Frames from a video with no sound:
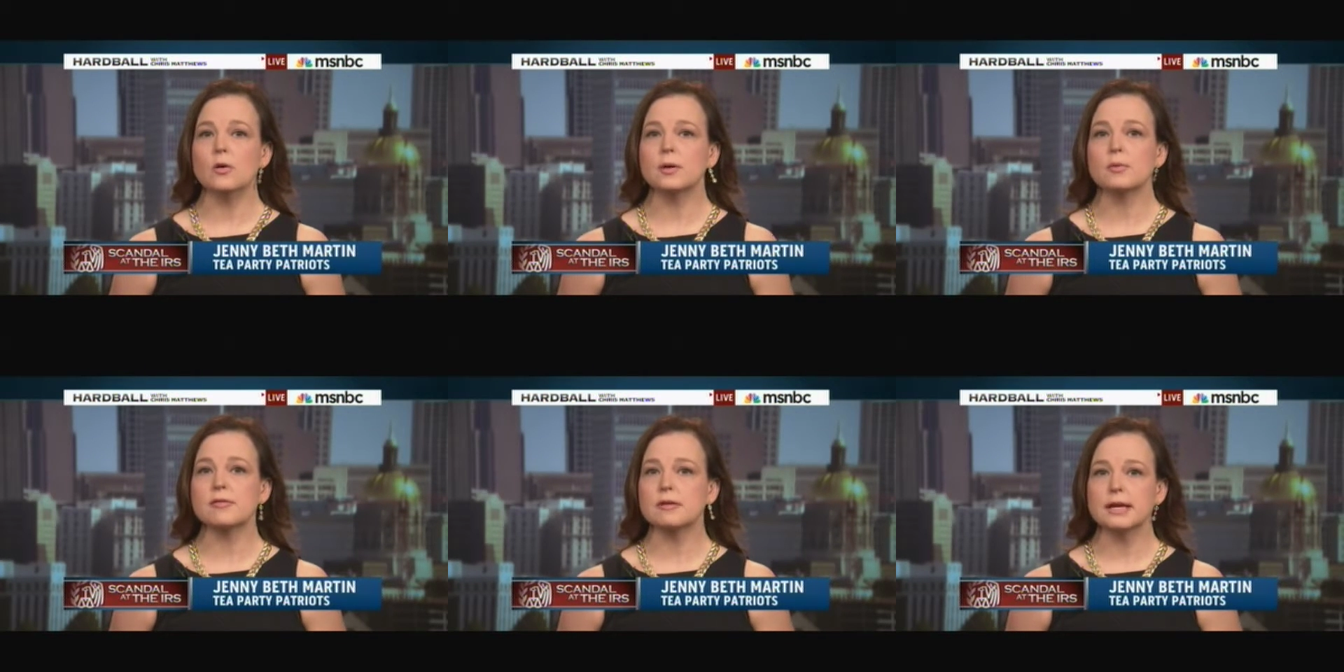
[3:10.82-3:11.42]
No, it
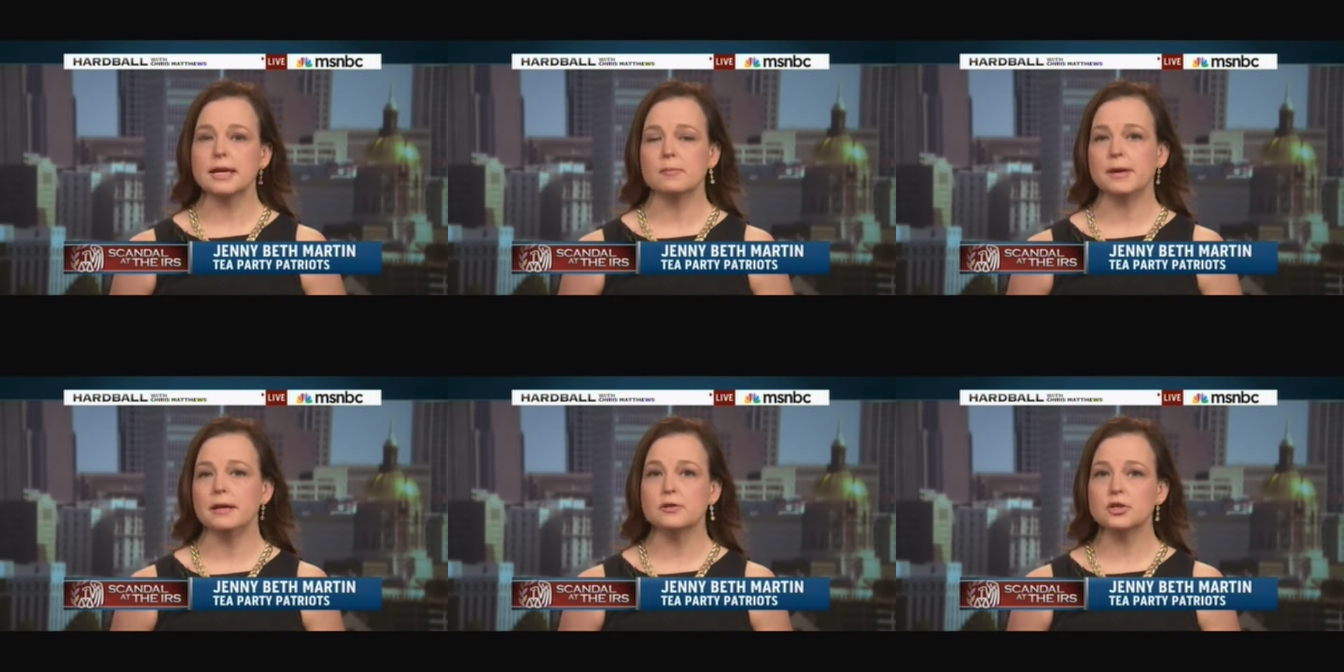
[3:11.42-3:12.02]
wasn't a
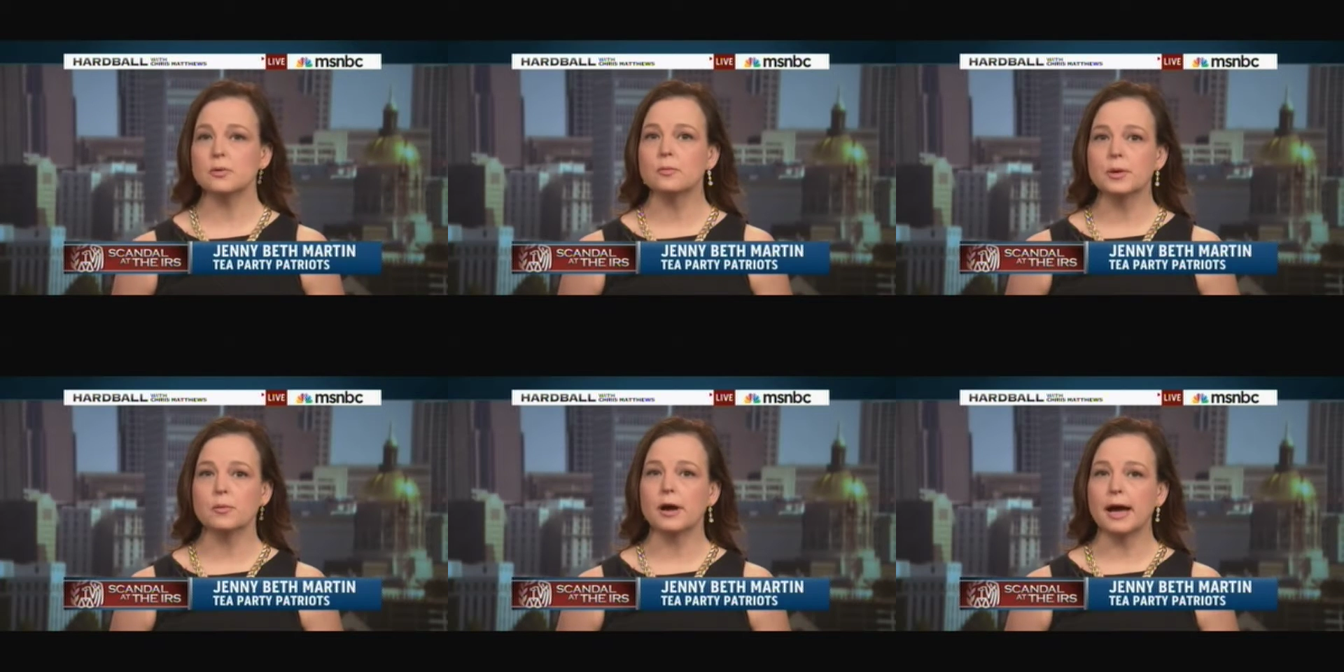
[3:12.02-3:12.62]
campaign issue, and
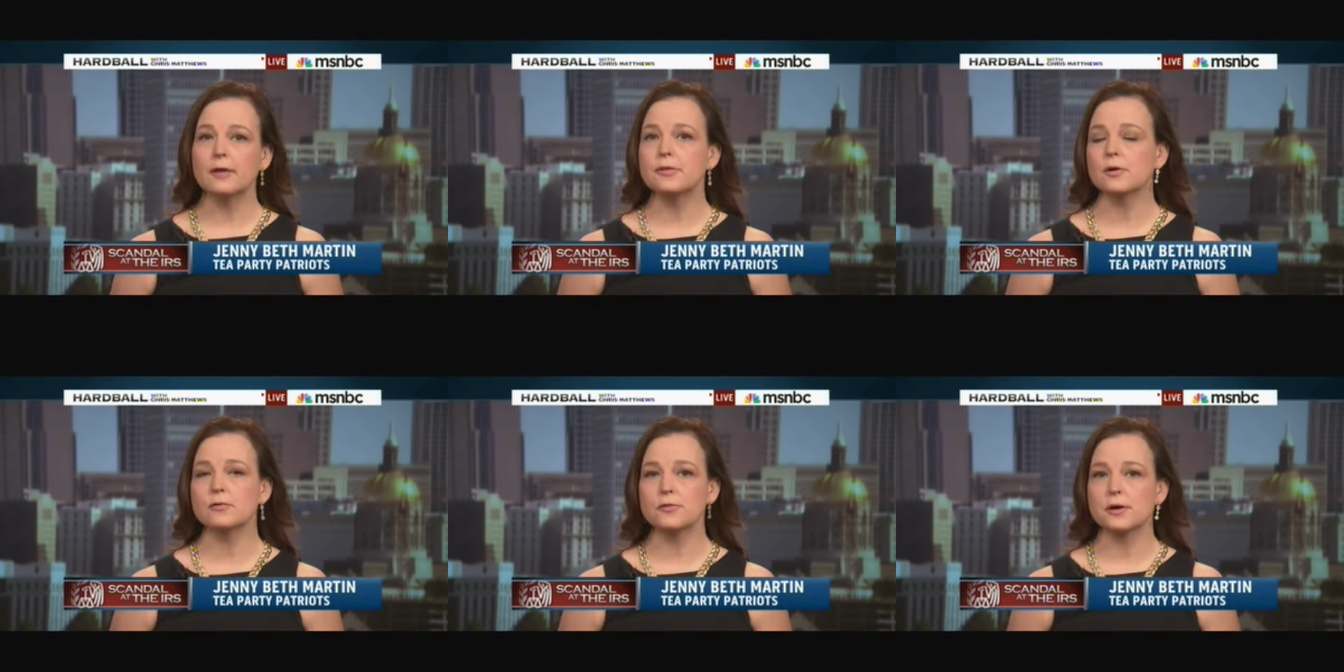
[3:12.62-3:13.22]
we were out
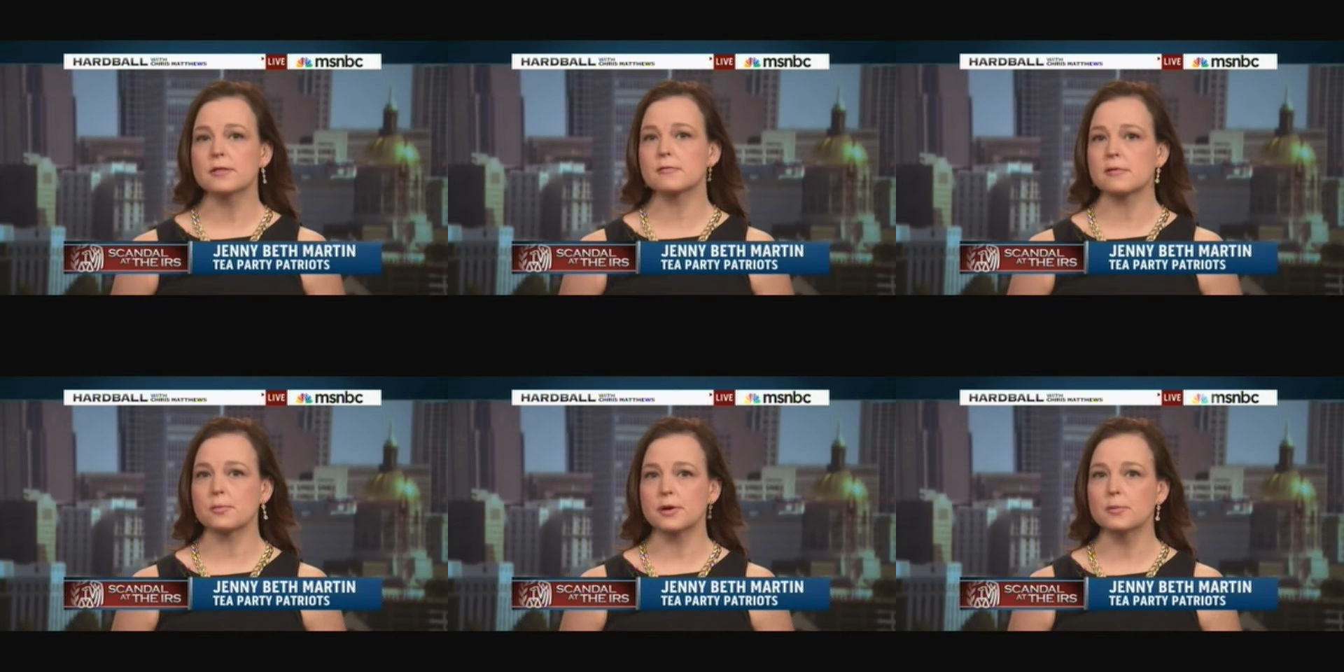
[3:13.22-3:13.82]
there in front of the
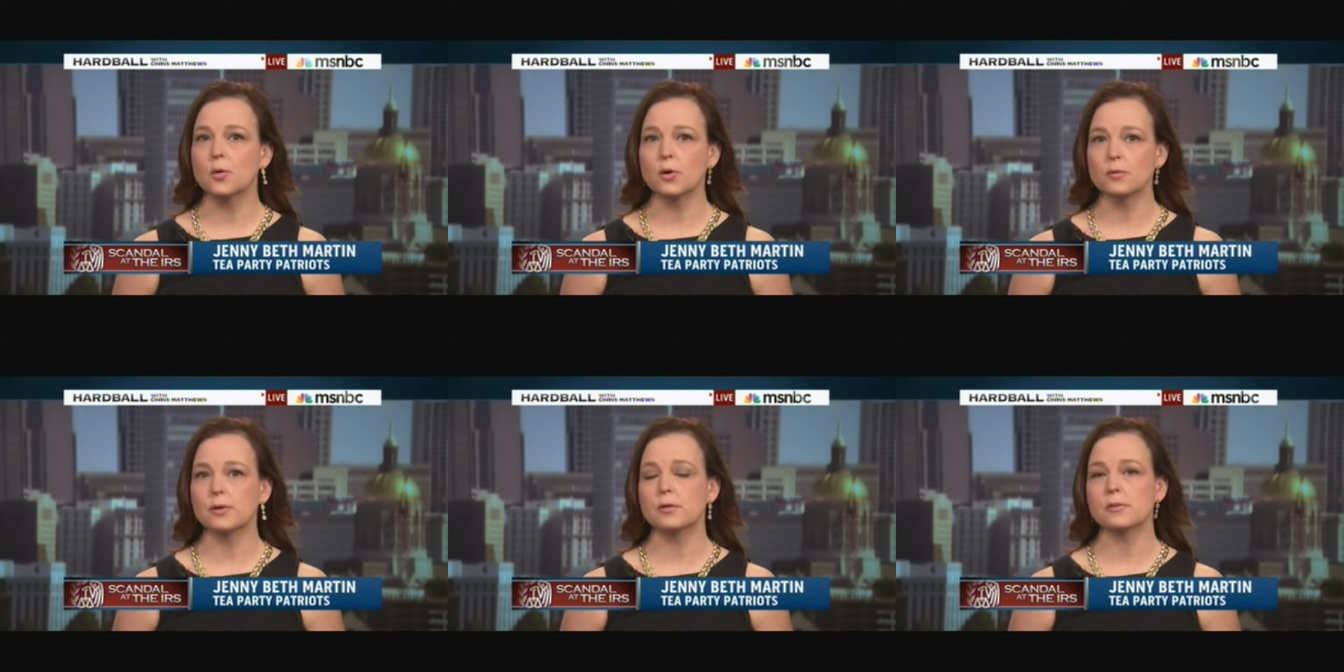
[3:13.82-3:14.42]
Supreme
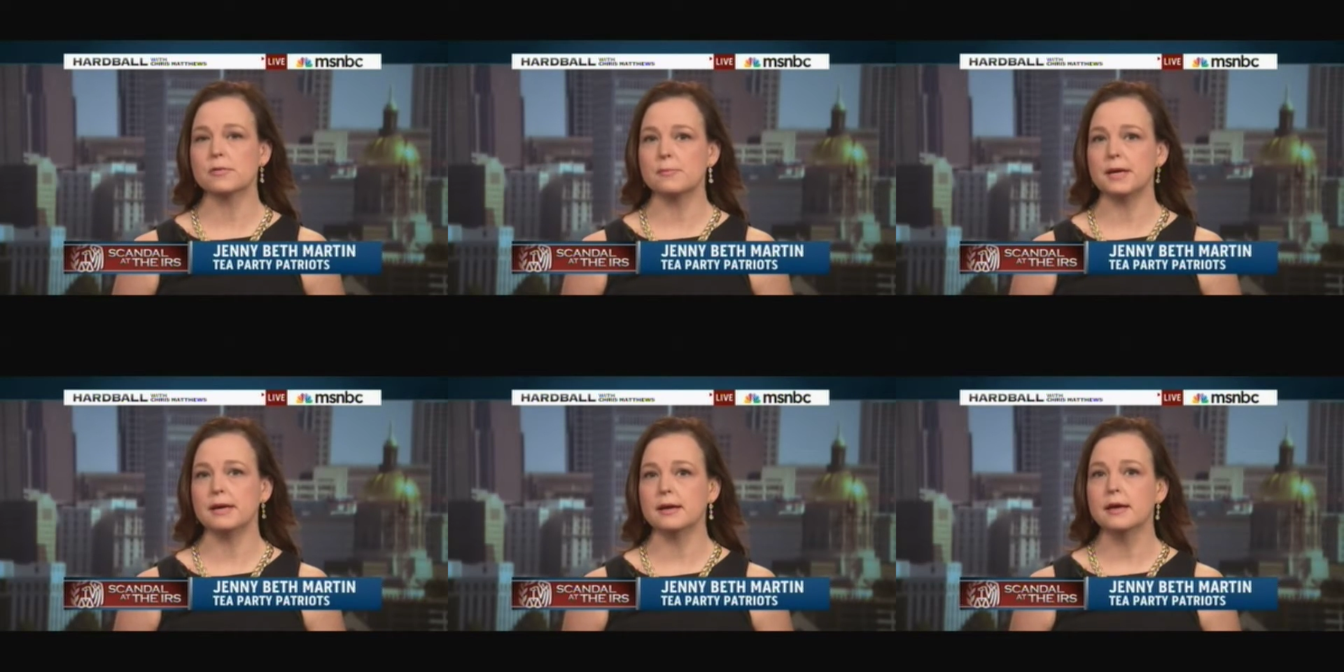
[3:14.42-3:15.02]
Court when it was
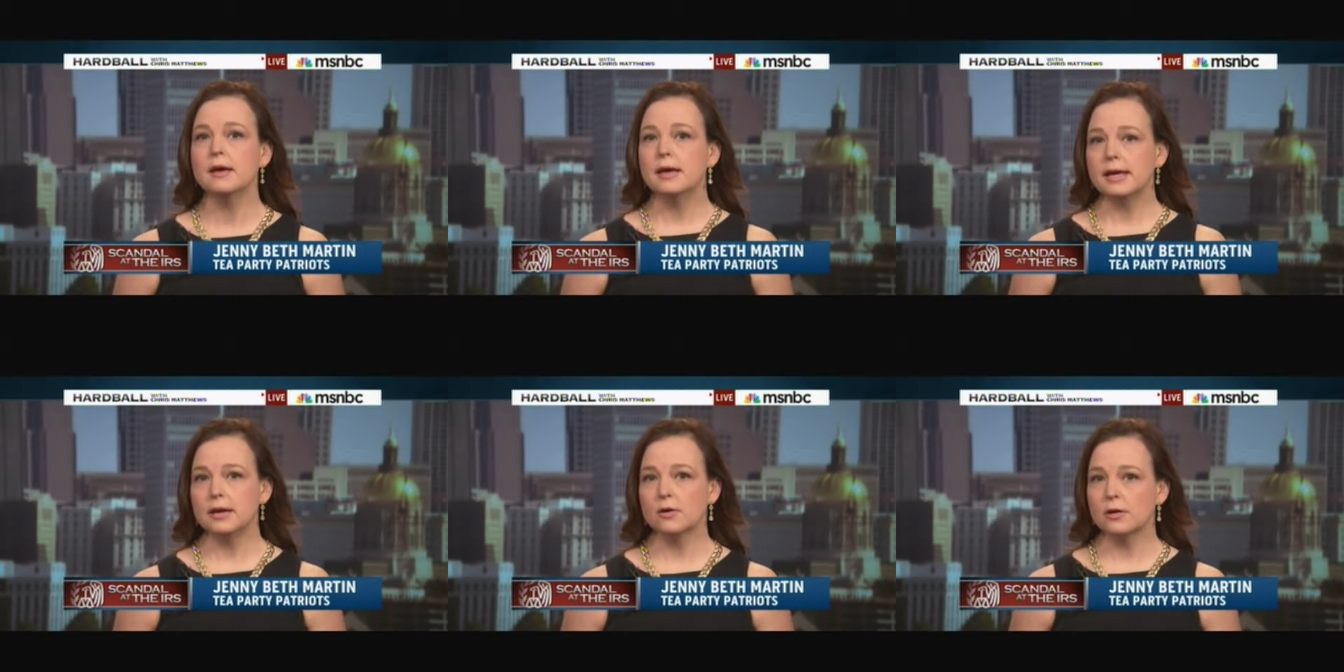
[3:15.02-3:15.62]
being
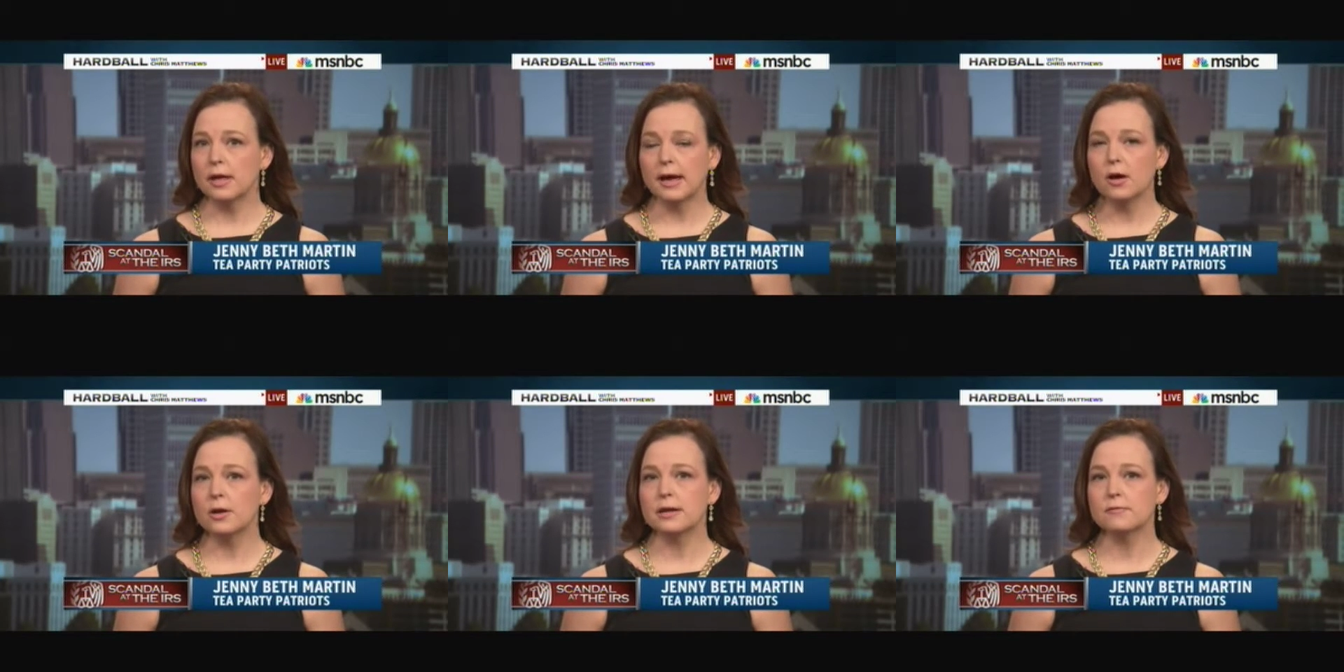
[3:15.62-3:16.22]
heard
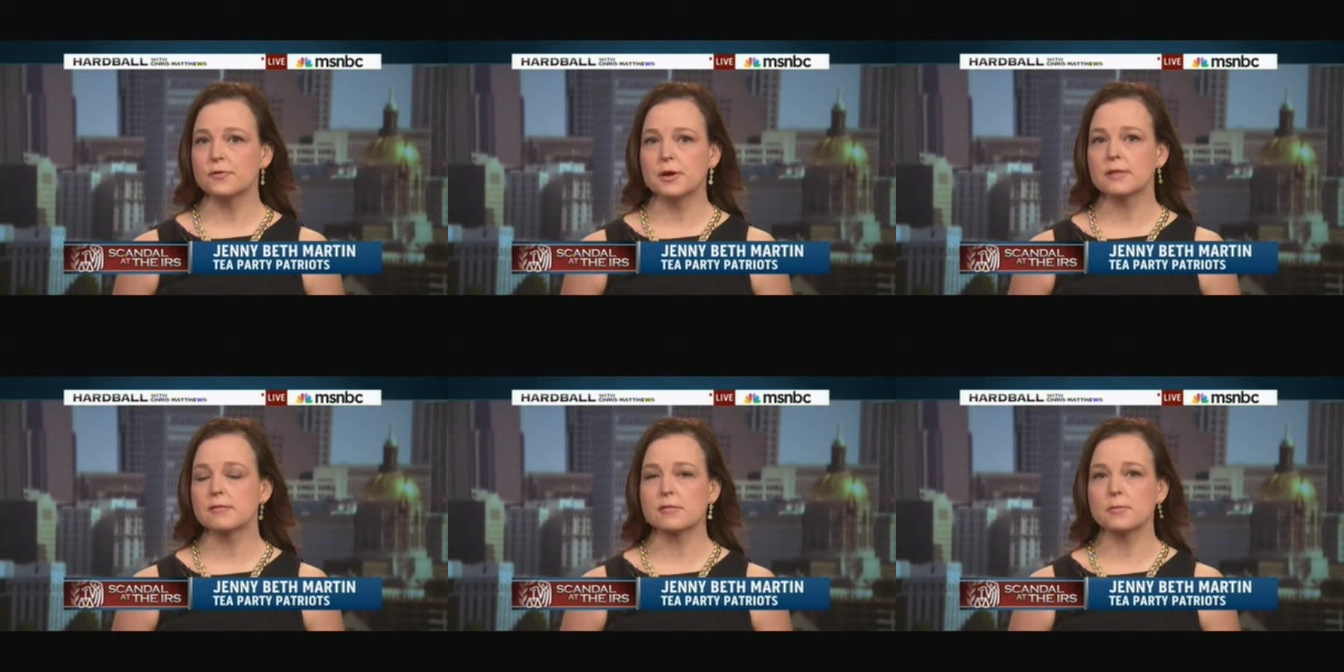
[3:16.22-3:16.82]
out in front
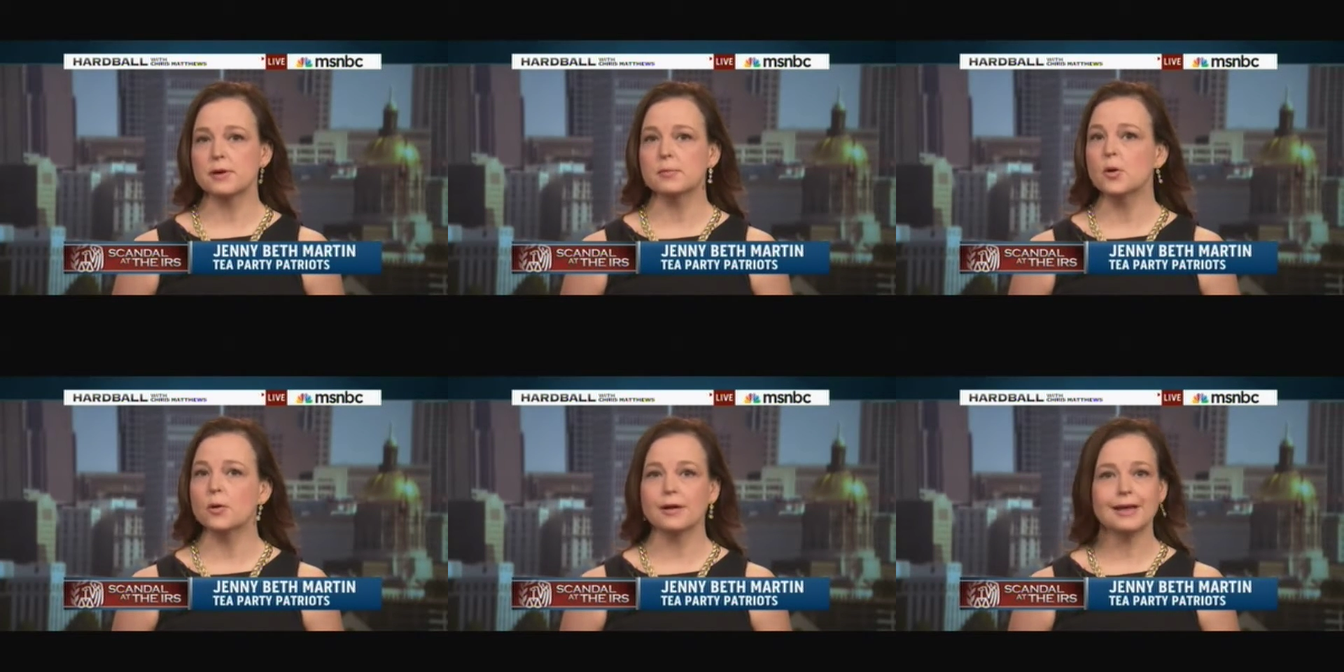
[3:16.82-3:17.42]
of the Supreme
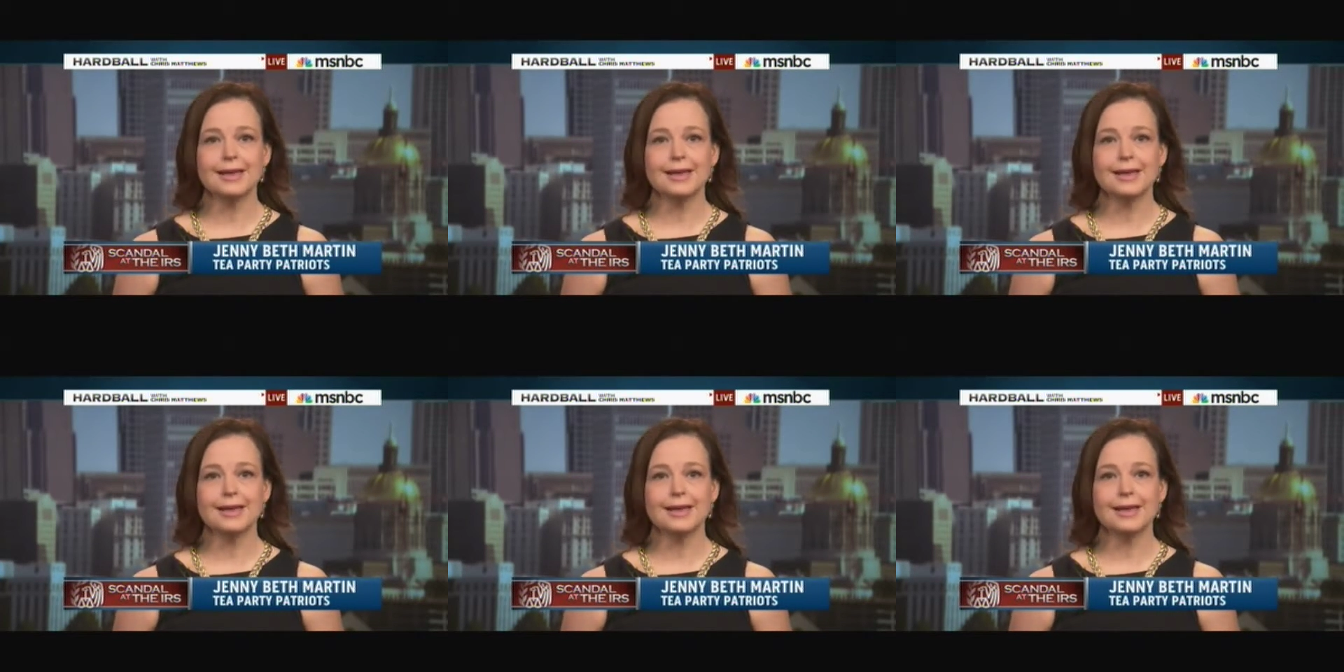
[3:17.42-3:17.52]
Court.